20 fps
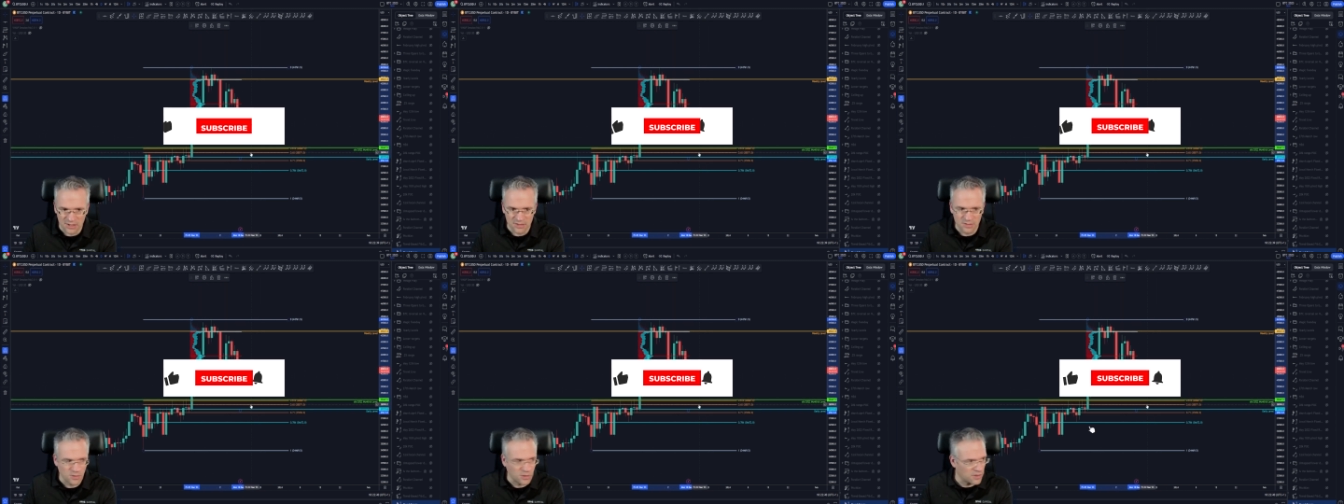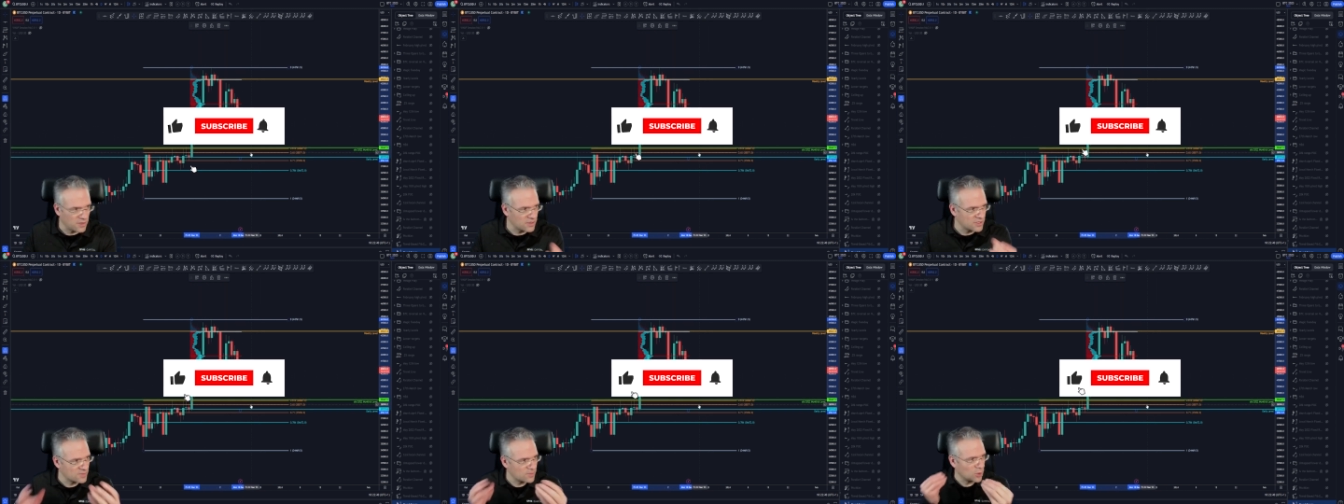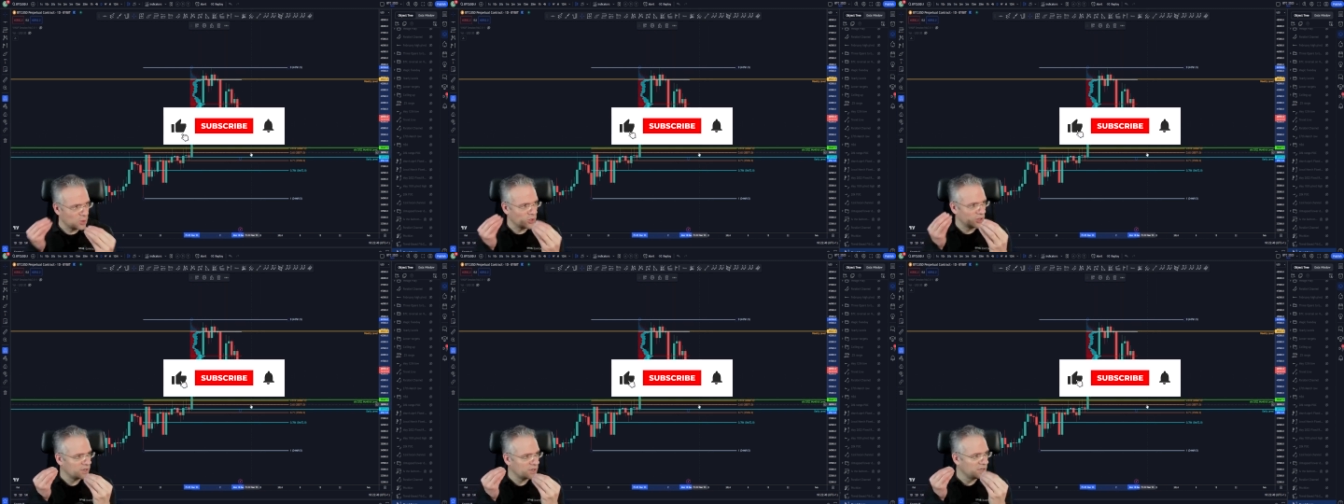where there's
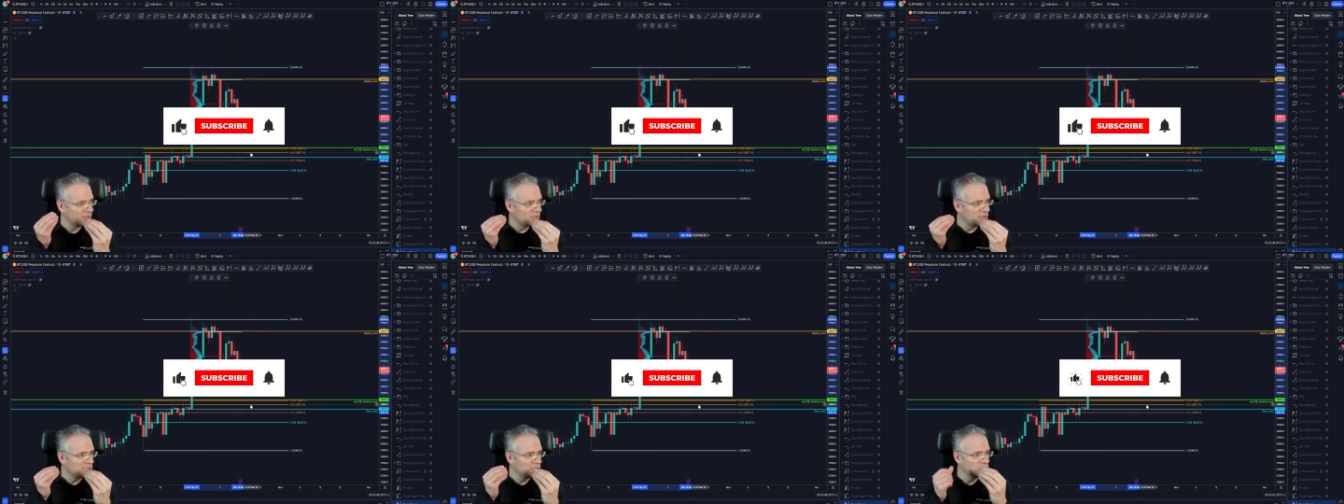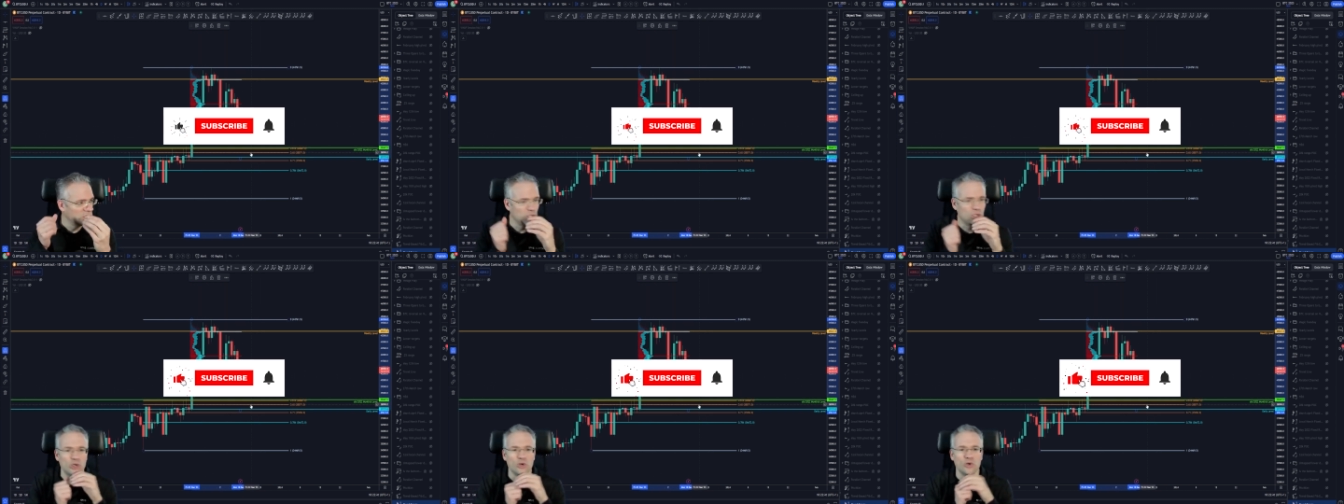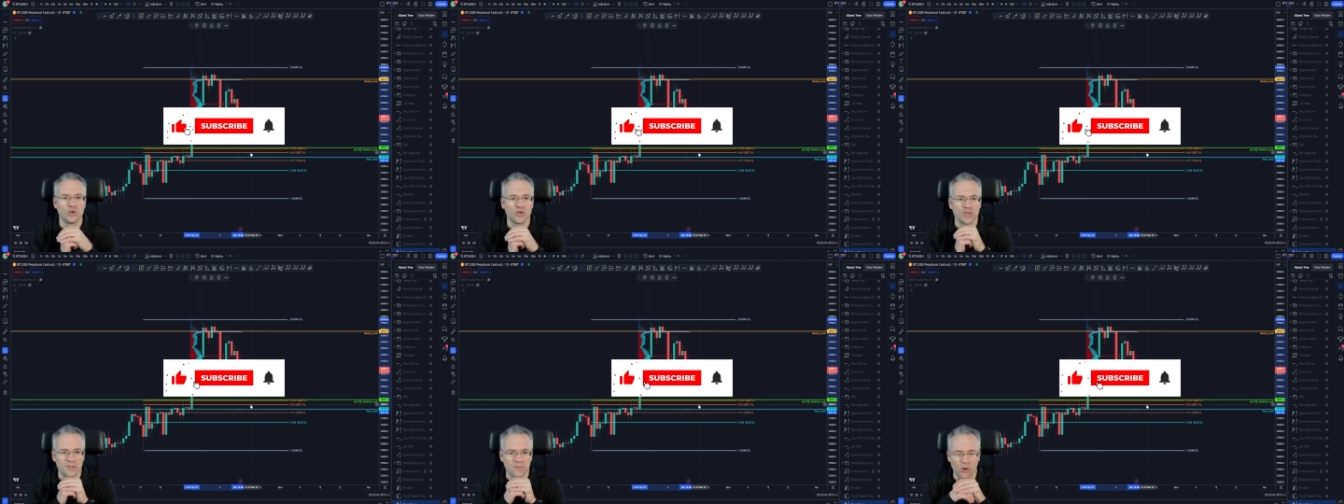more
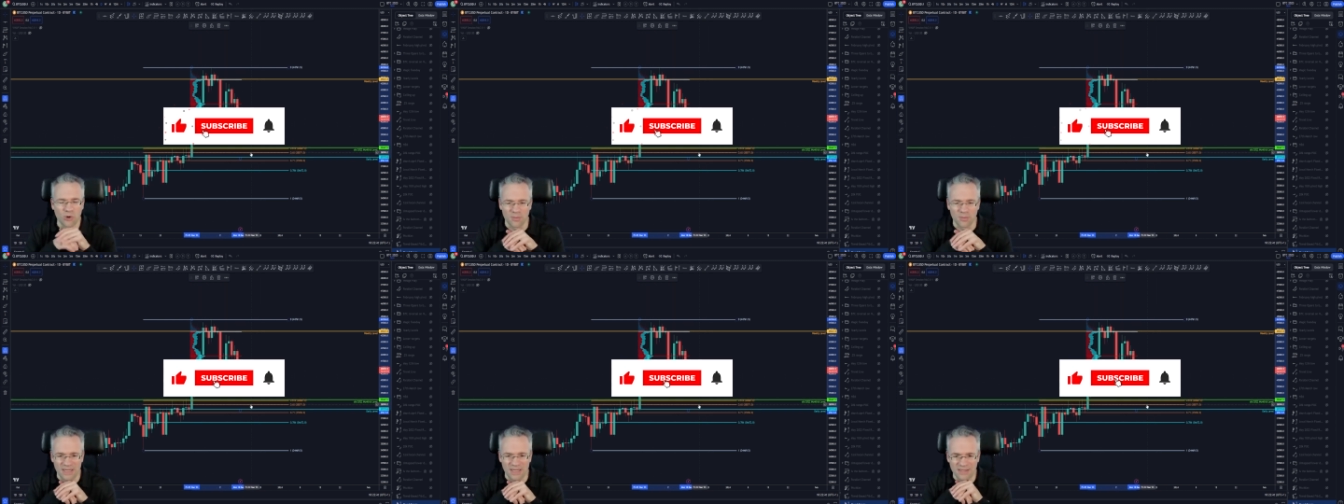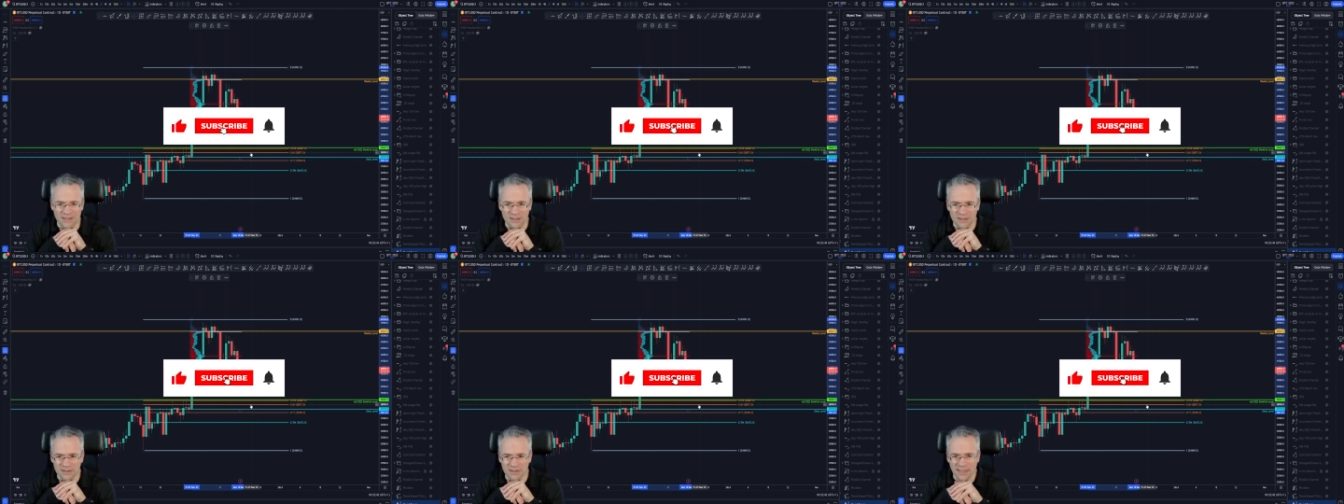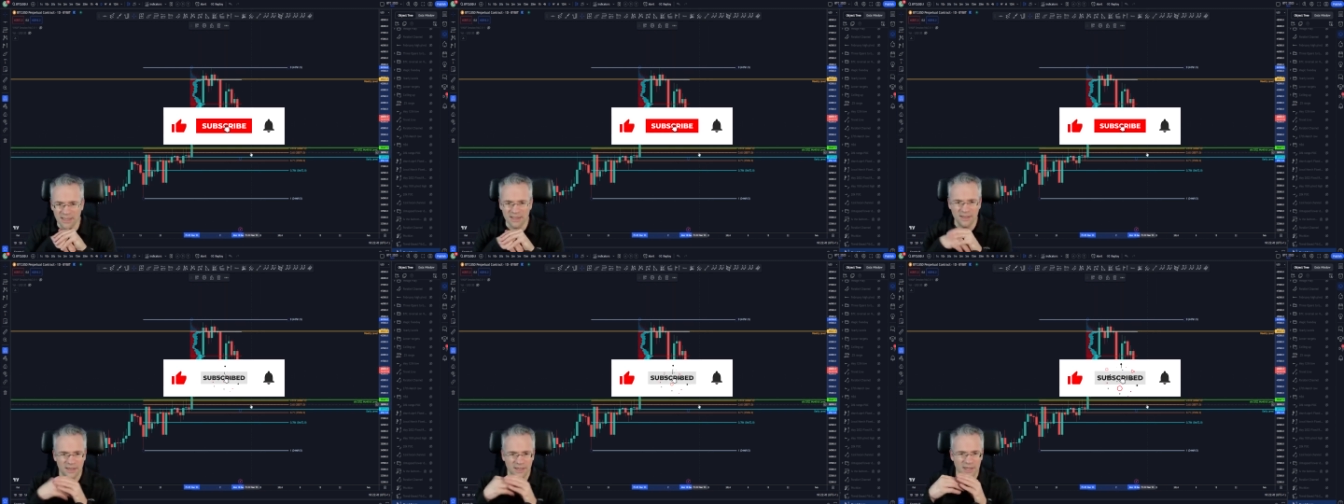juice, more meat. Yeah.